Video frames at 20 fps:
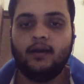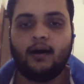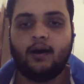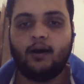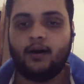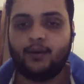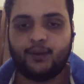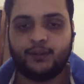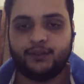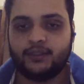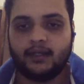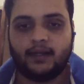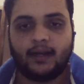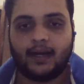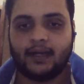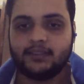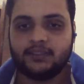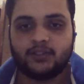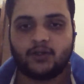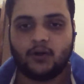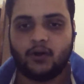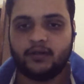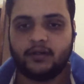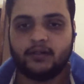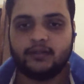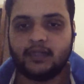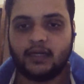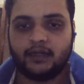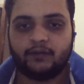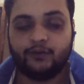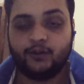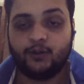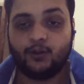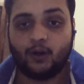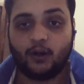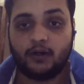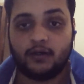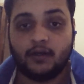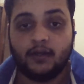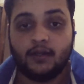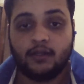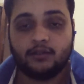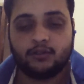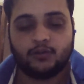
on the last corner that we got,